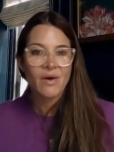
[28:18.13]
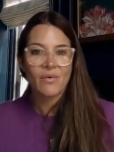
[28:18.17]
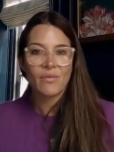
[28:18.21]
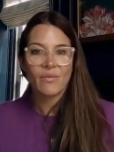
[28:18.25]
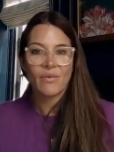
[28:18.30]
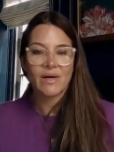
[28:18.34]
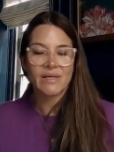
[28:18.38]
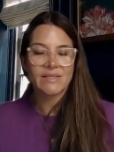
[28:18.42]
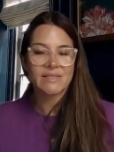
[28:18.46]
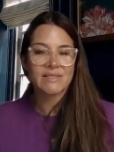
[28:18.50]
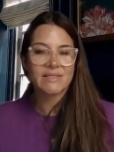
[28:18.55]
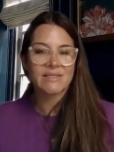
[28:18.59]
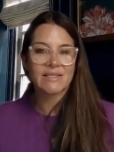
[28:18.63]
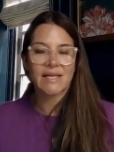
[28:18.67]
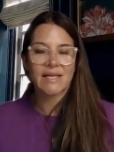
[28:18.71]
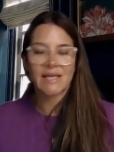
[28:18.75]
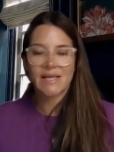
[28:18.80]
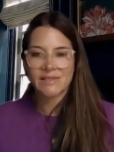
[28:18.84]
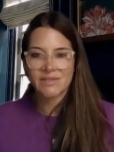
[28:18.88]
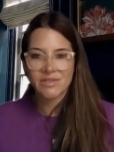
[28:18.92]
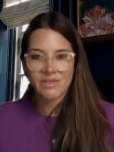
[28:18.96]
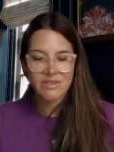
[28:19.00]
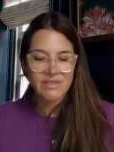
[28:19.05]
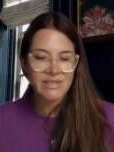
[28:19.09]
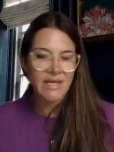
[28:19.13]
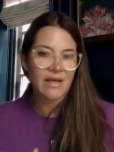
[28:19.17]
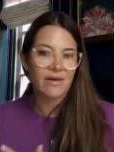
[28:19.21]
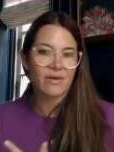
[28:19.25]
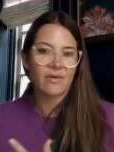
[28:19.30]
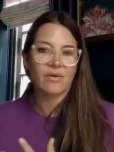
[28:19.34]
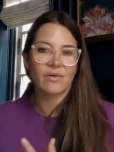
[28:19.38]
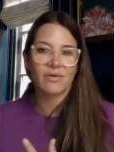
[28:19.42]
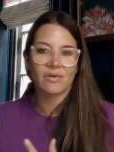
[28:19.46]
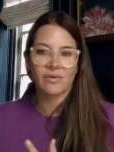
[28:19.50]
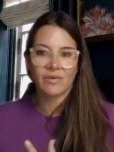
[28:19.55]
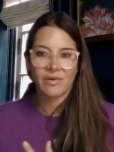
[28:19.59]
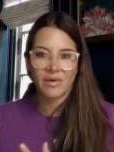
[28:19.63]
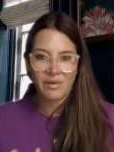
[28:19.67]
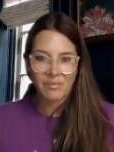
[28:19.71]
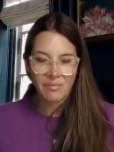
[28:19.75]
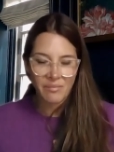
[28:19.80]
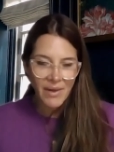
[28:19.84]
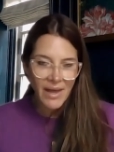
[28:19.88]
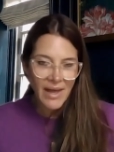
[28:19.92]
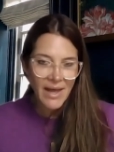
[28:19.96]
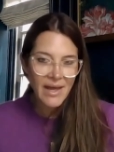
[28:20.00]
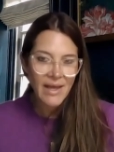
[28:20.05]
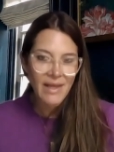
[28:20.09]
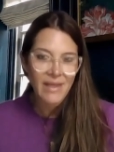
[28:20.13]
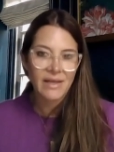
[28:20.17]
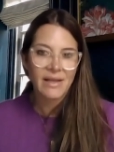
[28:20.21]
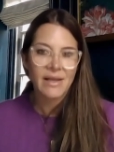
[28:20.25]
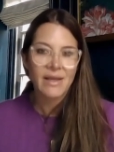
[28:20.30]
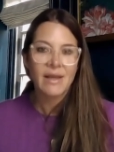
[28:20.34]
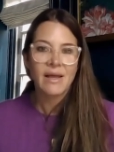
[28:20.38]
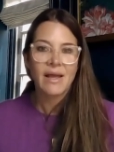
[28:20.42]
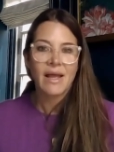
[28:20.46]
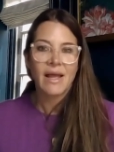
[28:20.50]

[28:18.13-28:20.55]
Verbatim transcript: once the kids are settled or in bed.